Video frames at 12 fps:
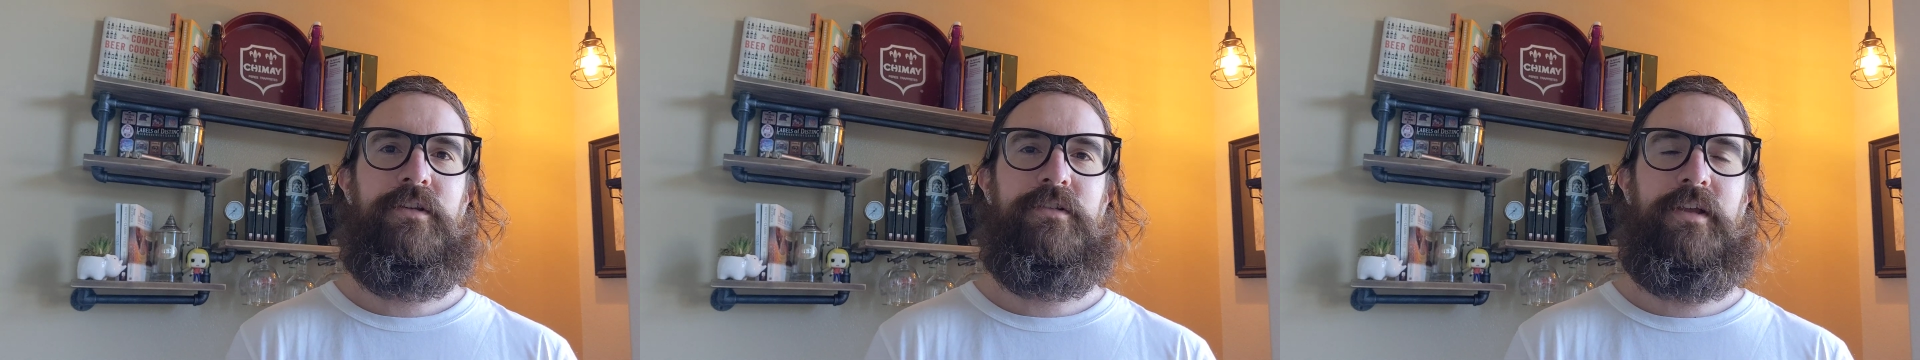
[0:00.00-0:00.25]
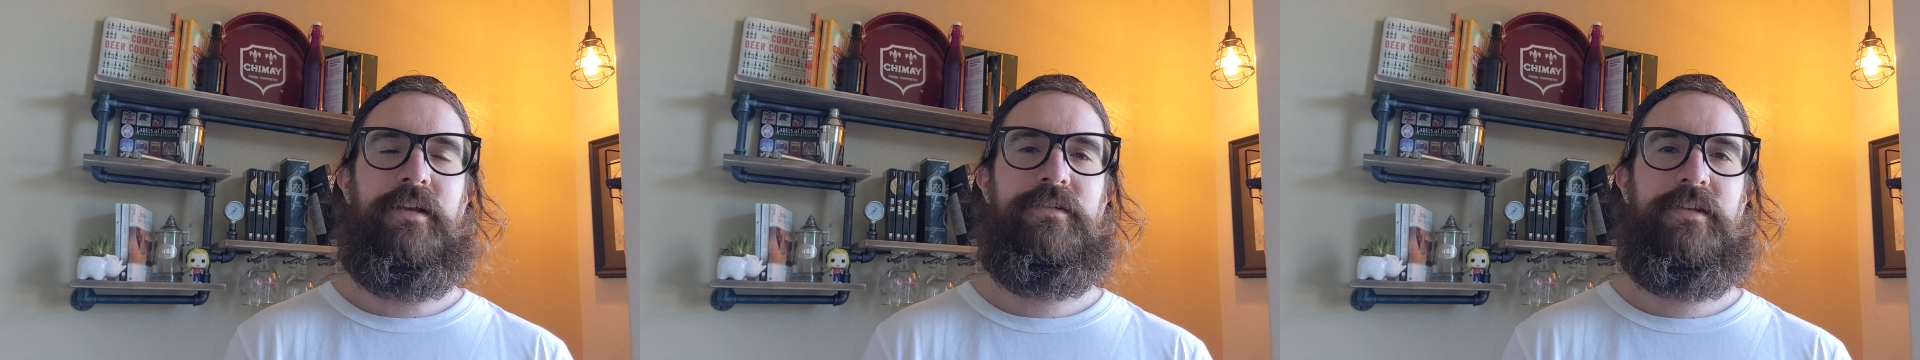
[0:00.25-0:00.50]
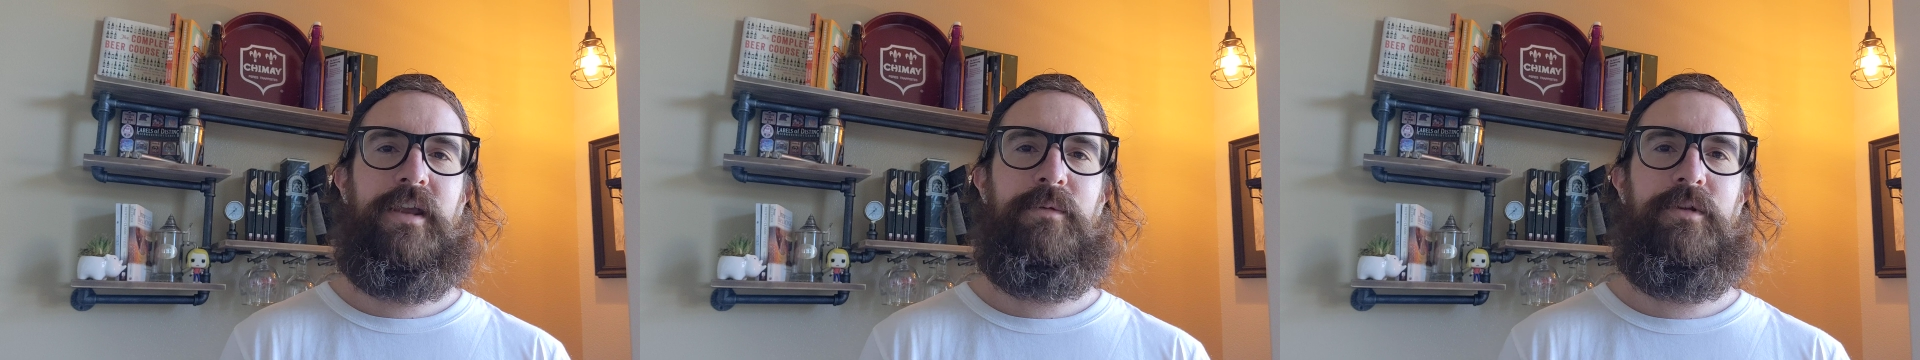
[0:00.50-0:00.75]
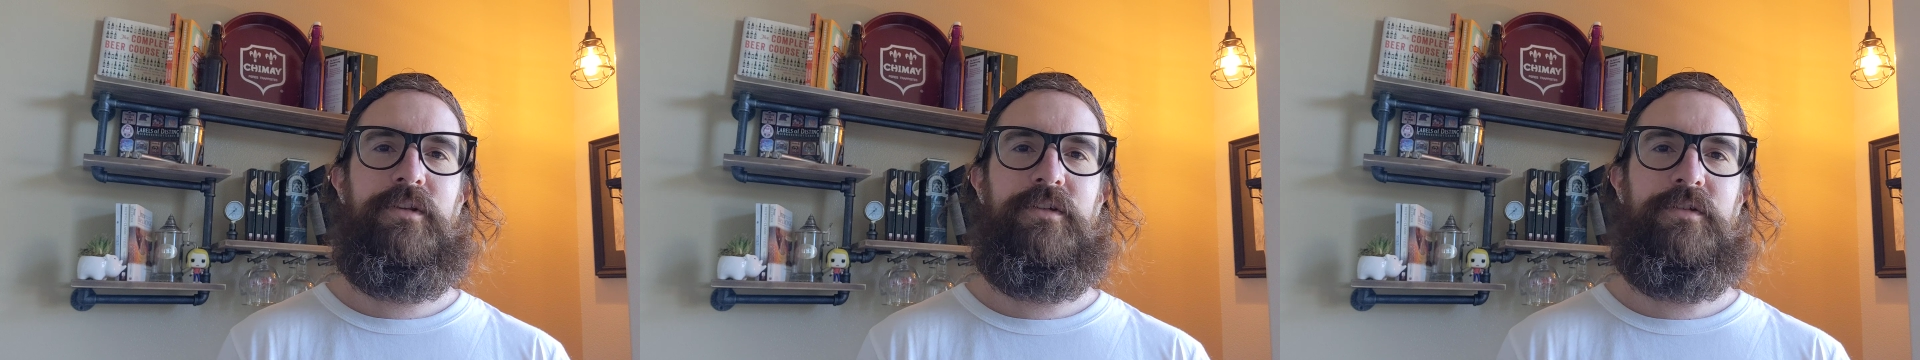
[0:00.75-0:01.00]
Test came
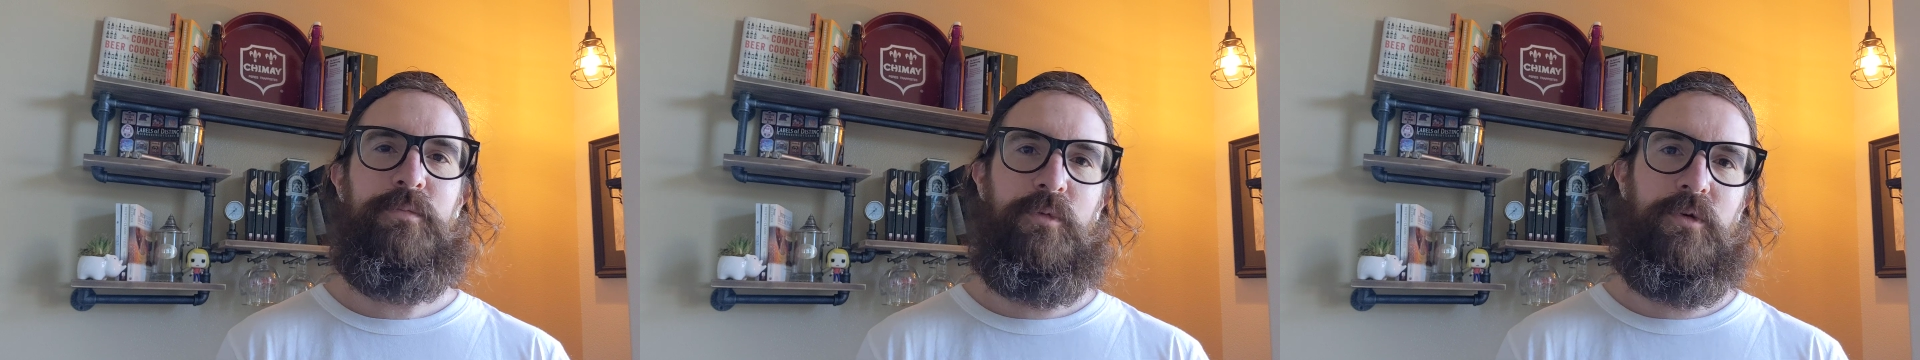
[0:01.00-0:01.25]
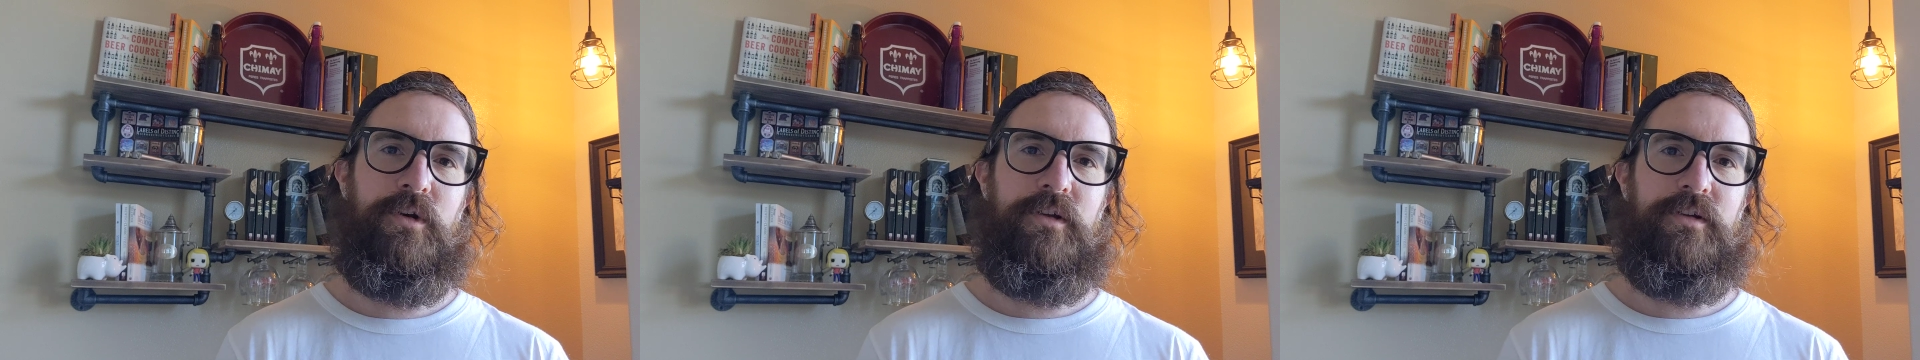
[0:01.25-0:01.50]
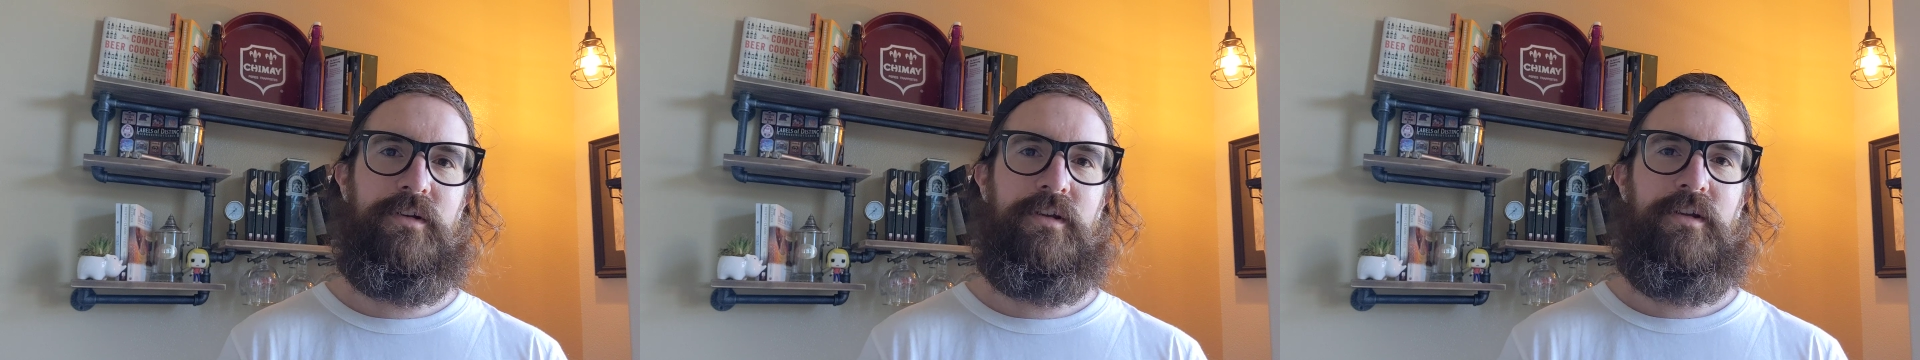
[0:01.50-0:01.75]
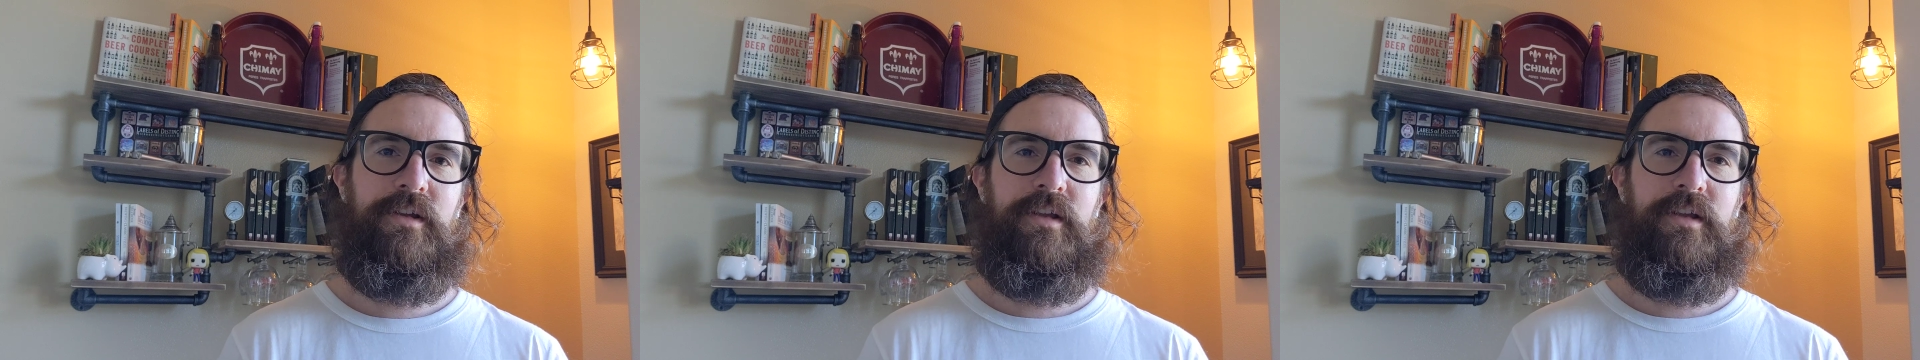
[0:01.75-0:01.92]
in this morning,